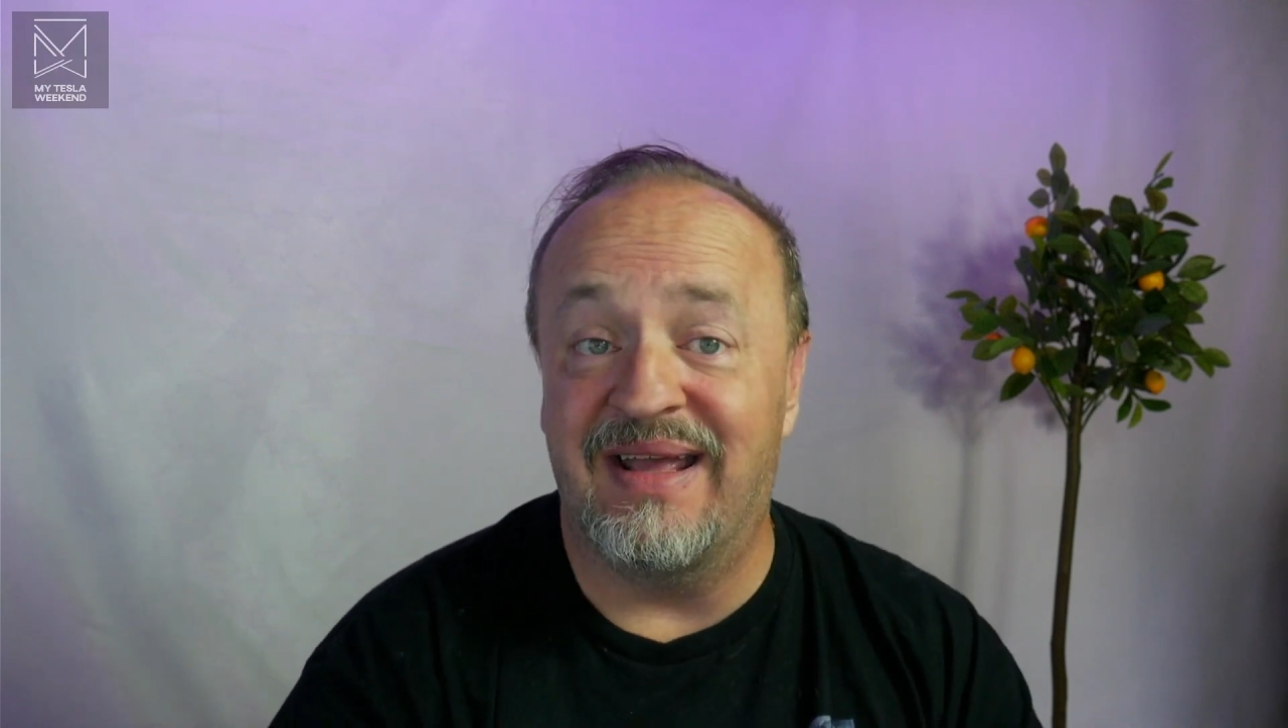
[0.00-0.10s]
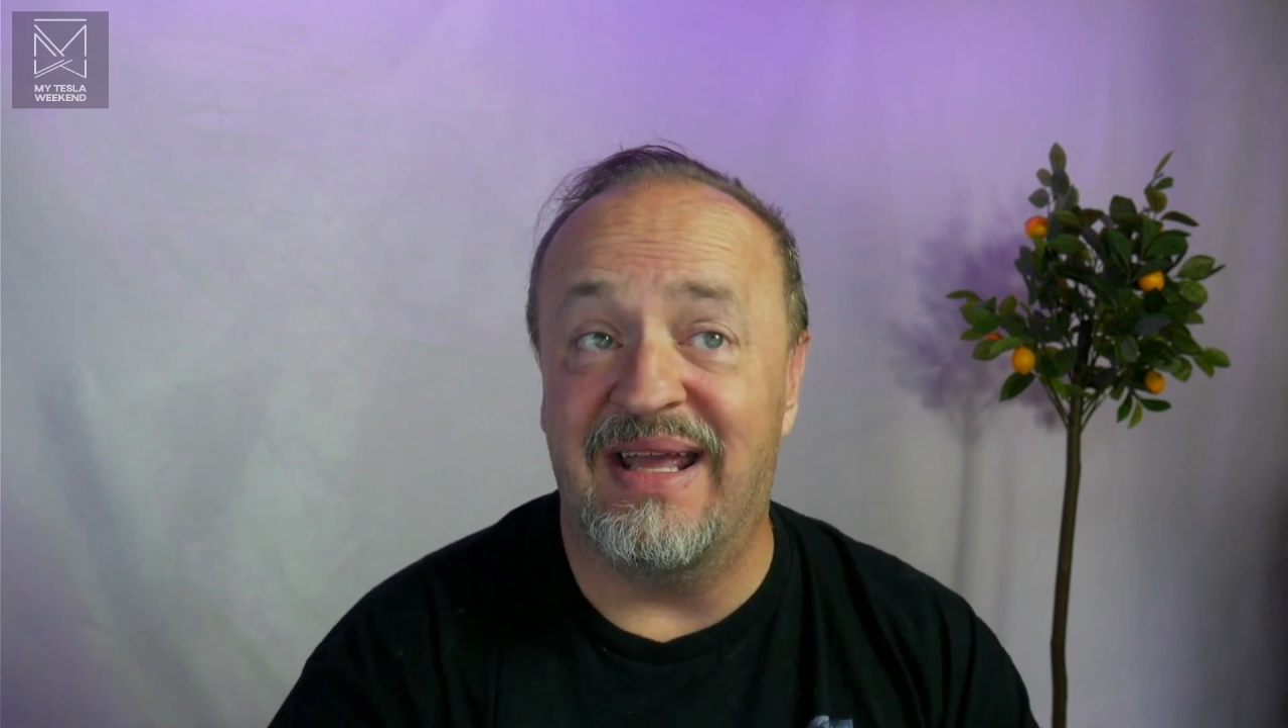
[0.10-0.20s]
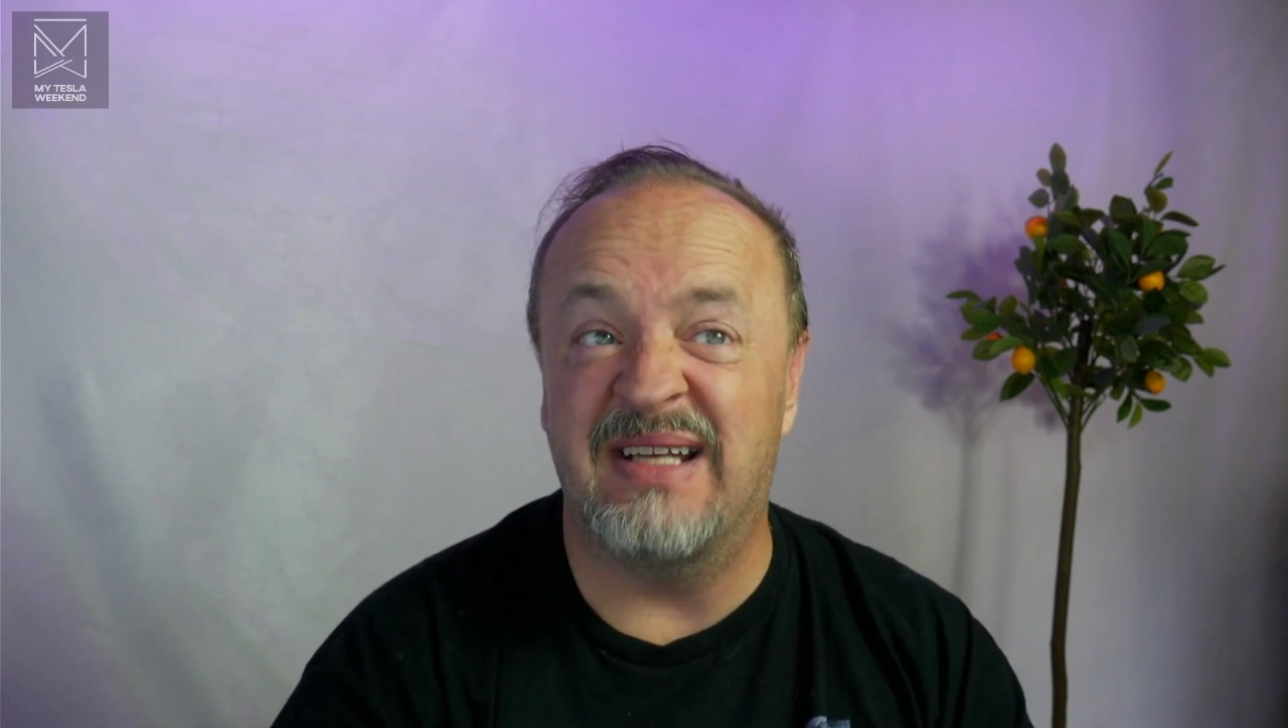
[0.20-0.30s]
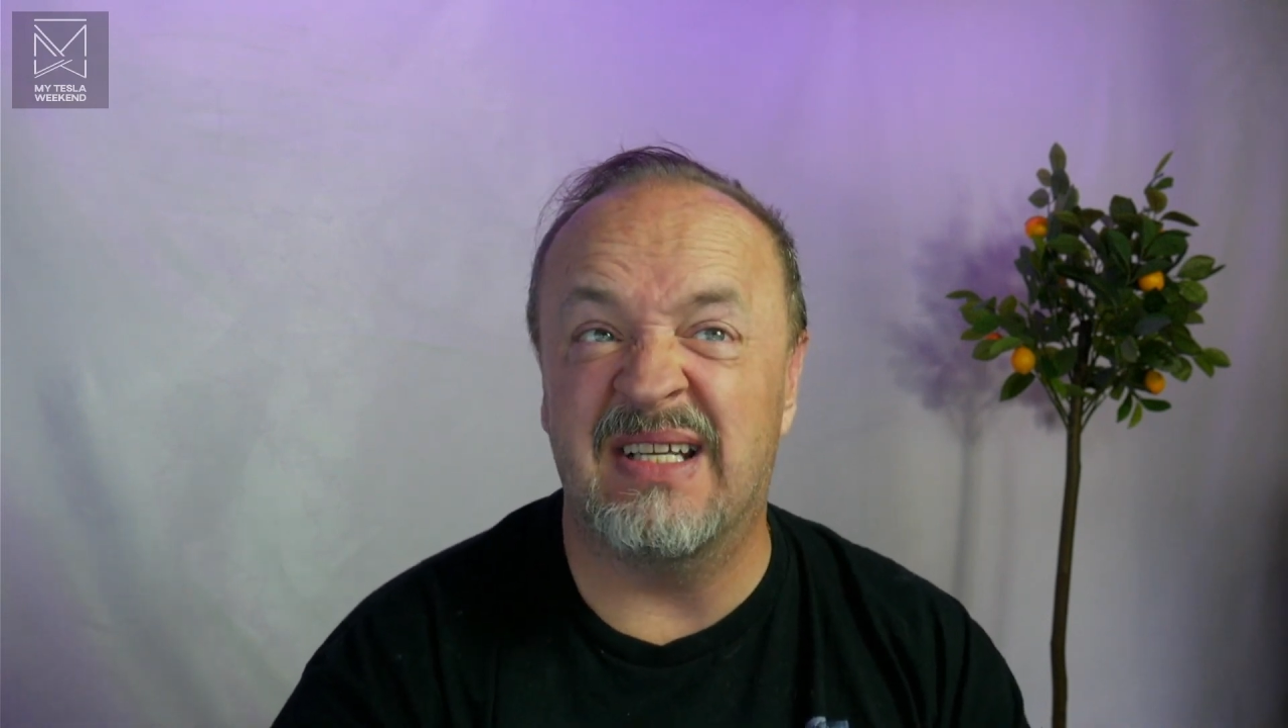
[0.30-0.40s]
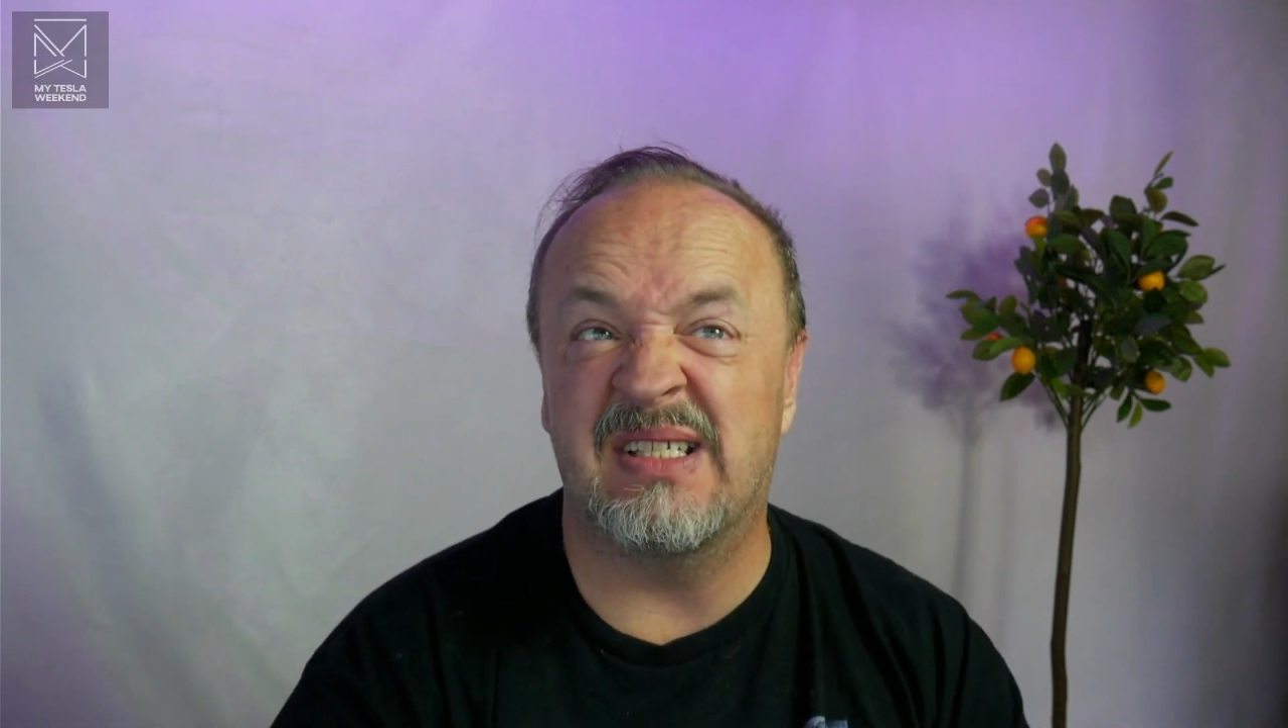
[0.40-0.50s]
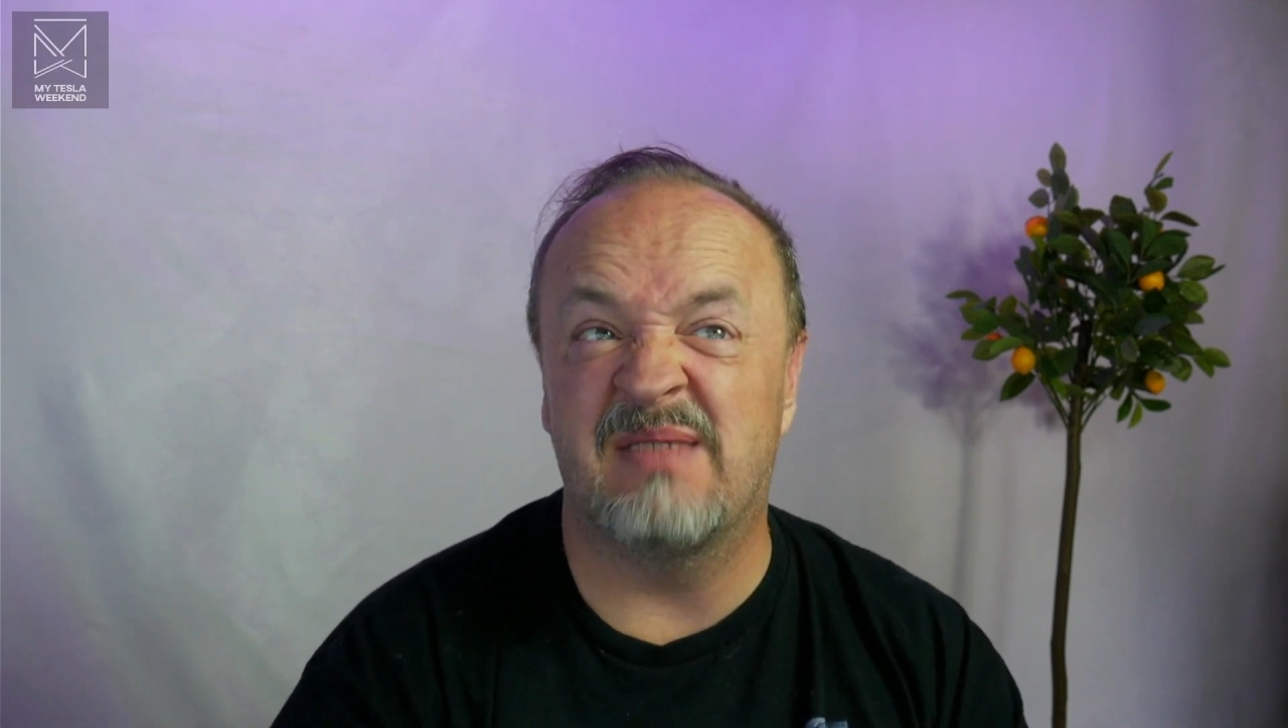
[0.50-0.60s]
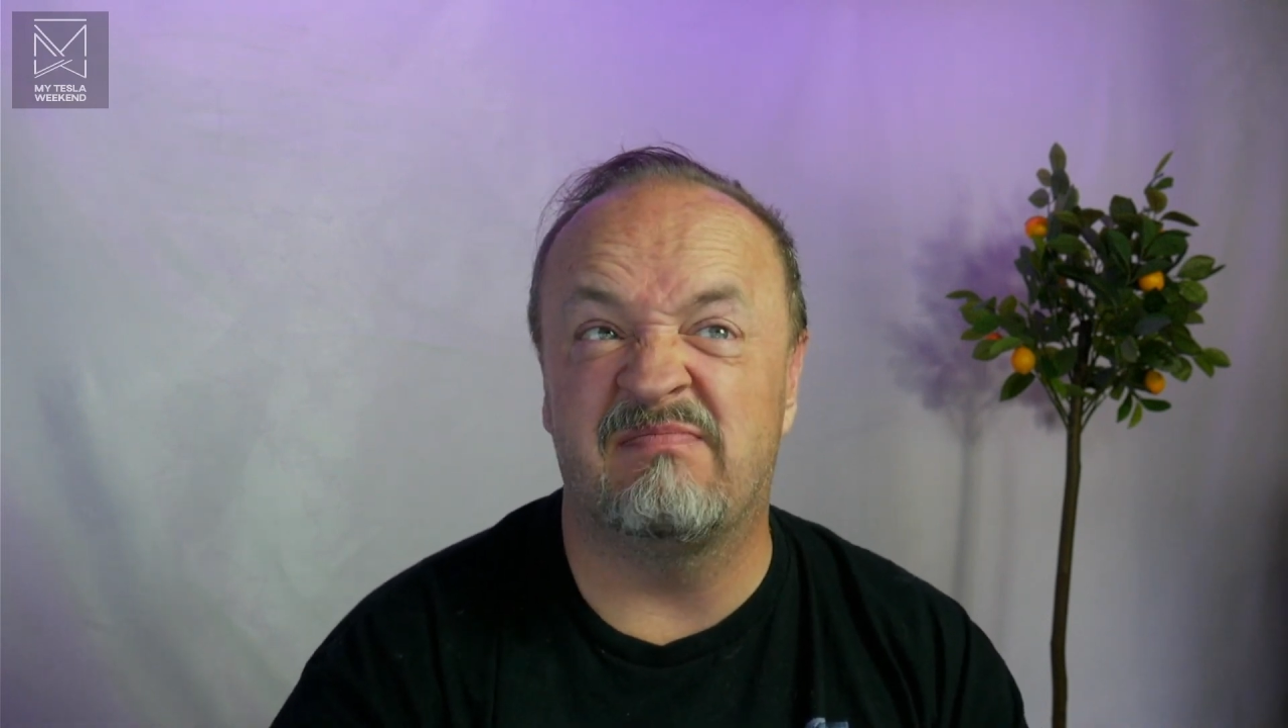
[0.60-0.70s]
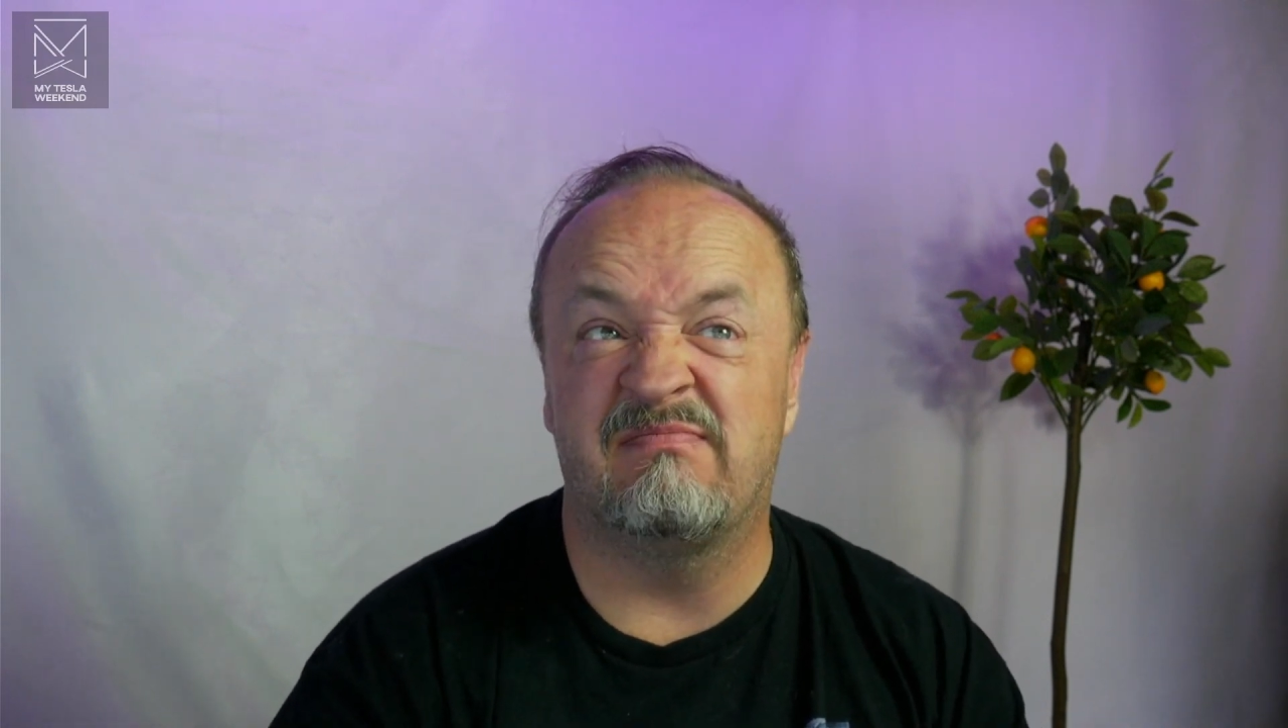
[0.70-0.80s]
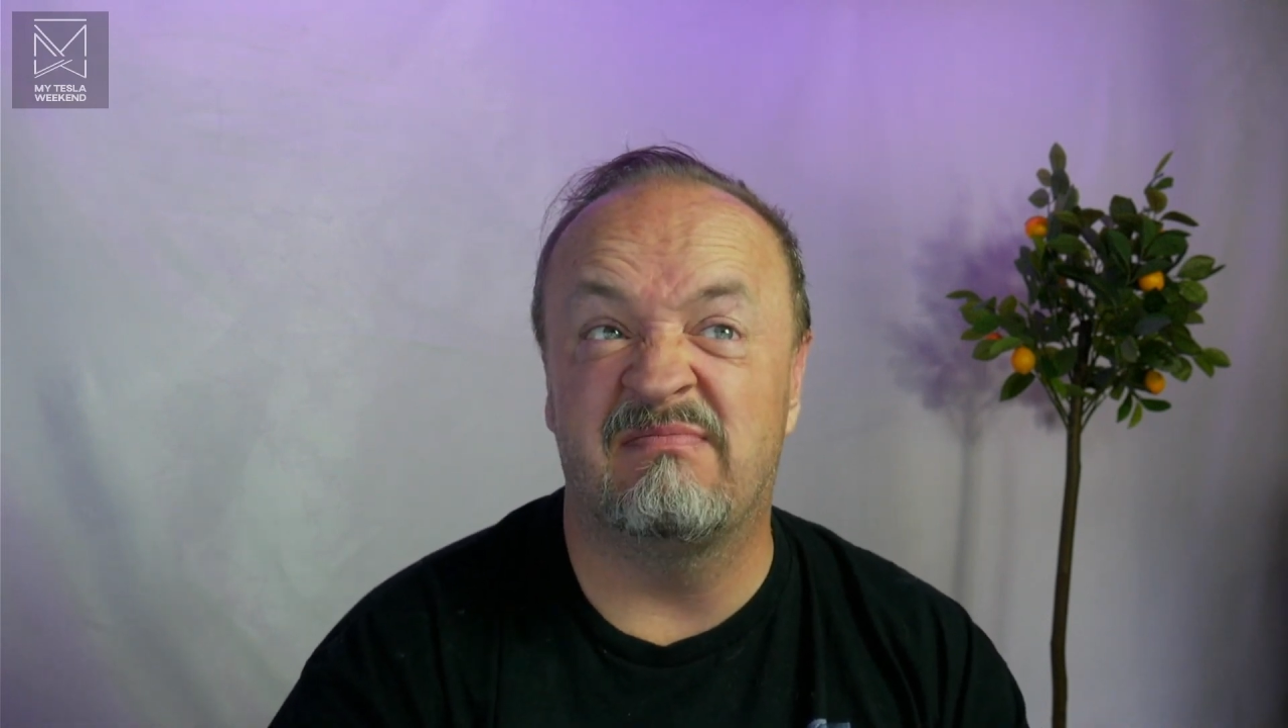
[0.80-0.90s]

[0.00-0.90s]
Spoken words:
It doesn't